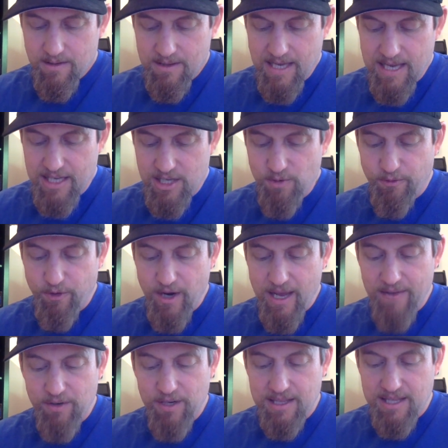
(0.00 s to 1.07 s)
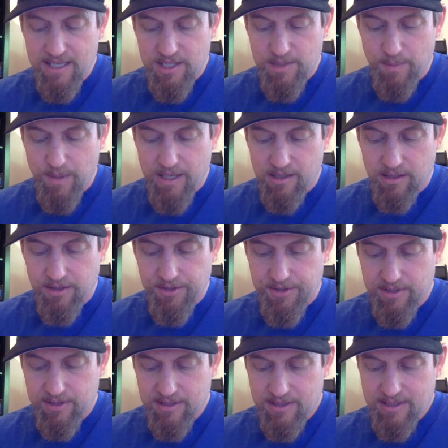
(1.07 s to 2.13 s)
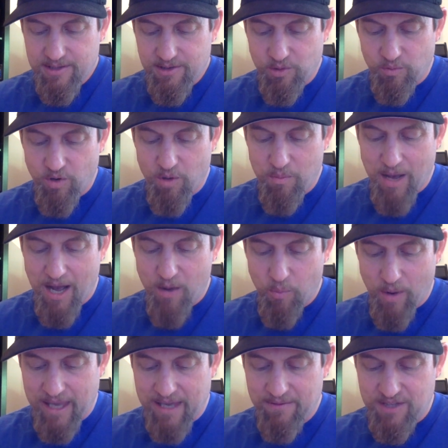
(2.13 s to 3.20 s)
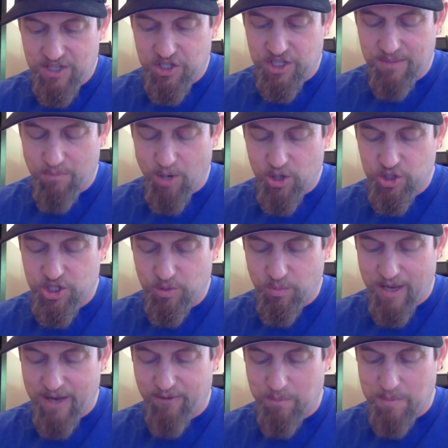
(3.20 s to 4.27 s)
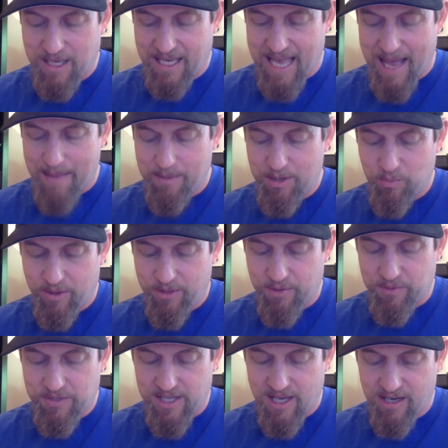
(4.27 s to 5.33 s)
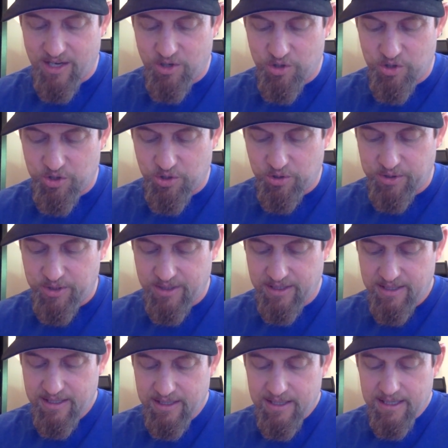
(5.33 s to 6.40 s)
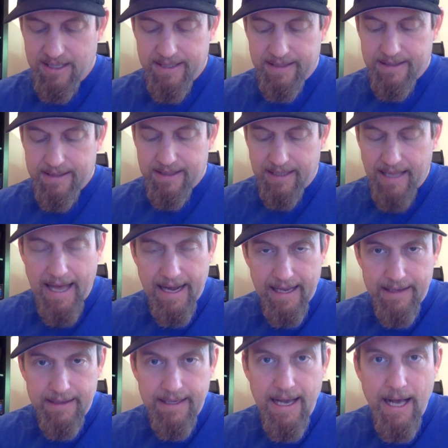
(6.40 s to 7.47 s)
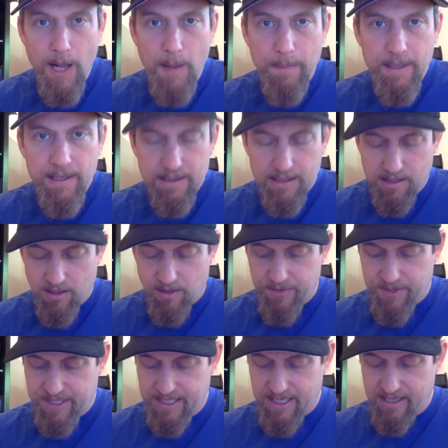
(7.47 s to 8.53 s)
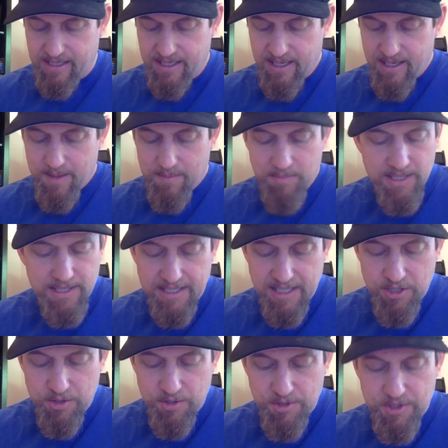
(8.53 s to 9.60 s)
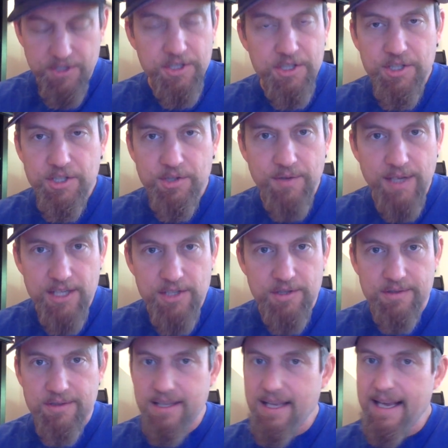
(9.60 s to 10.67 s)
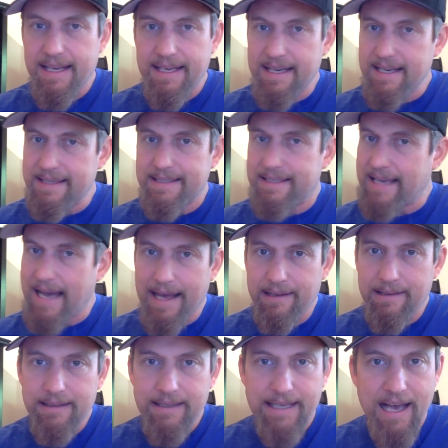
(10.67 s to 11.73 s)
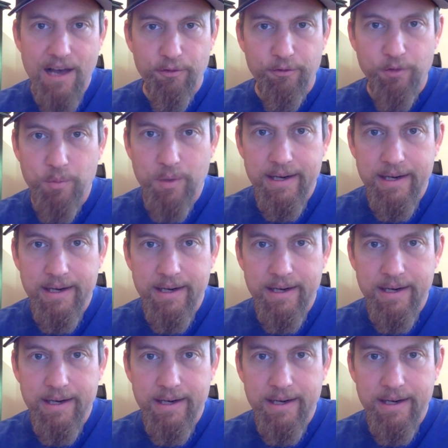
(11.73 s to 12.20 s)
"Thank you for everything, Sprinkles," the robot waved as she marched away from the cabin with her son on her shoulder. "Glad I could help," called the skunk. "Misunderstood creatures like us gotta look out for